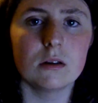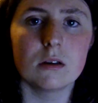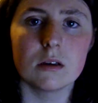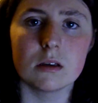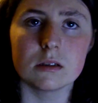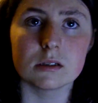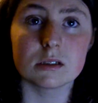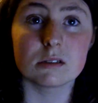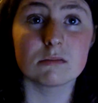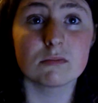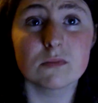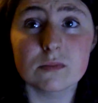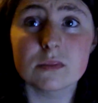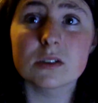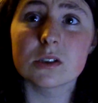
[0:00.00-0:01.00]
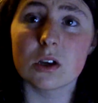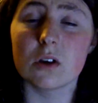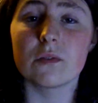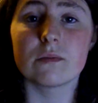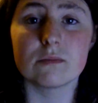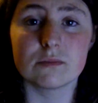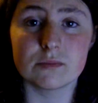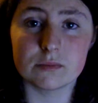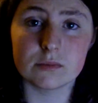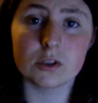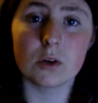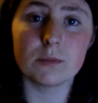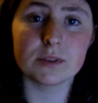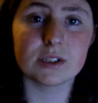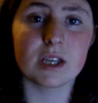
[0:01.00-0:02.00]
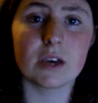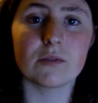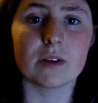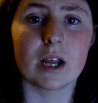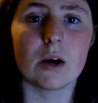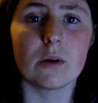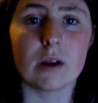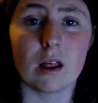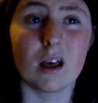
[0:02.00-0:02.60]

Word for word: it's sort of coming together now and I,